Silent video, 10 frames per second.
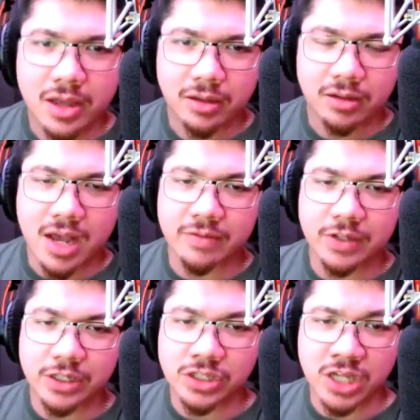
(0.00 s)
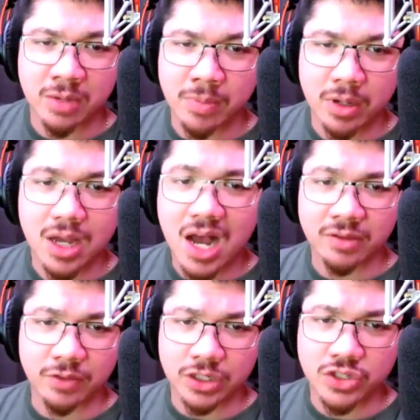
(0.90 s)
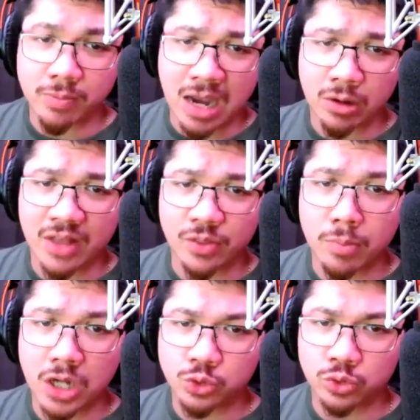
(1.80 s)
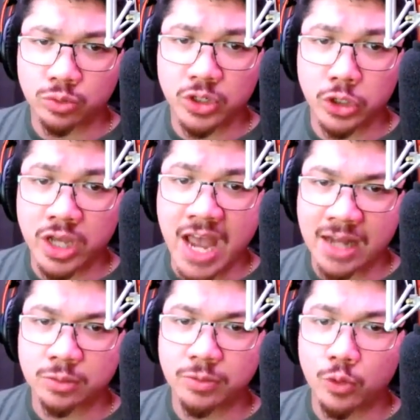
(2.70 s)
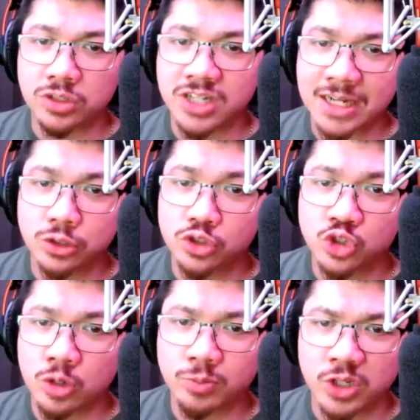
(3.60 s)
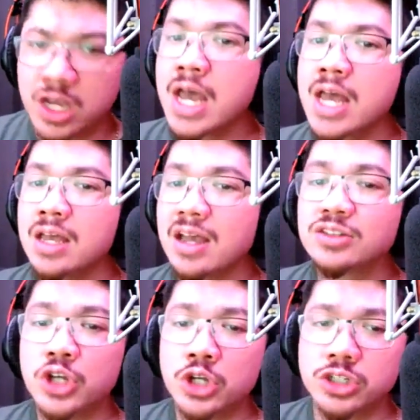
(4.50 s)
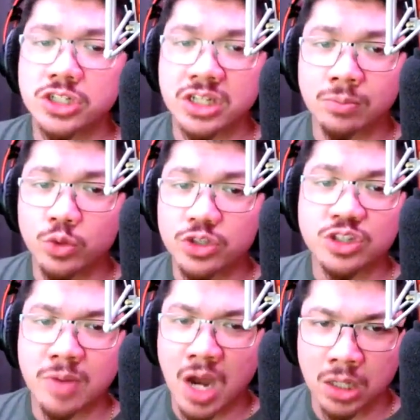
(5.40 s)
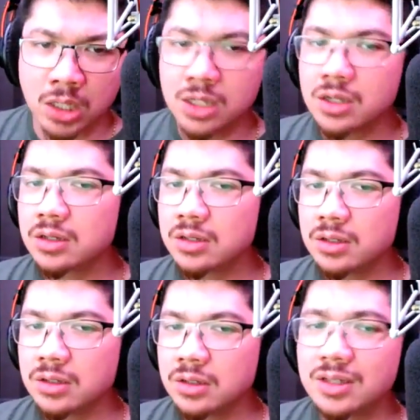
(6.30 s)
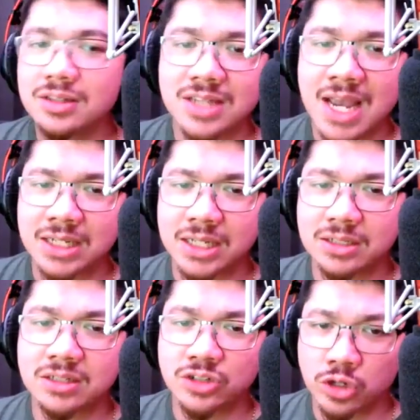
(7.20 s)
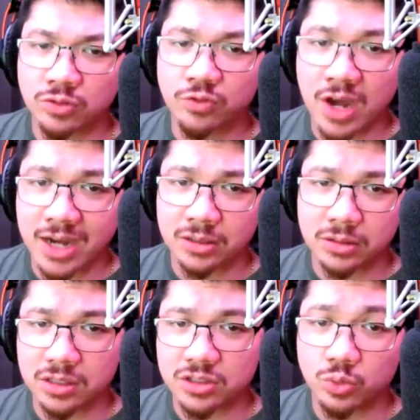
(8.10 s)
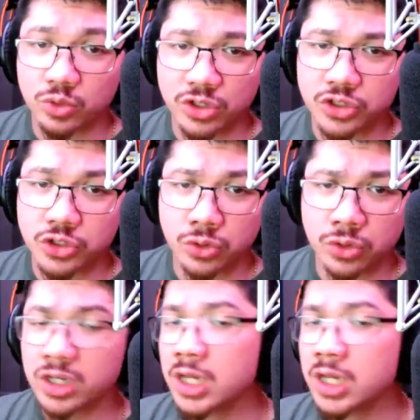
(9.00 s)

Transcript: Ivy somehow had the mushroom in her hand before Danny could stop her, and turned to him with a smile. Danny did not find this reassuring.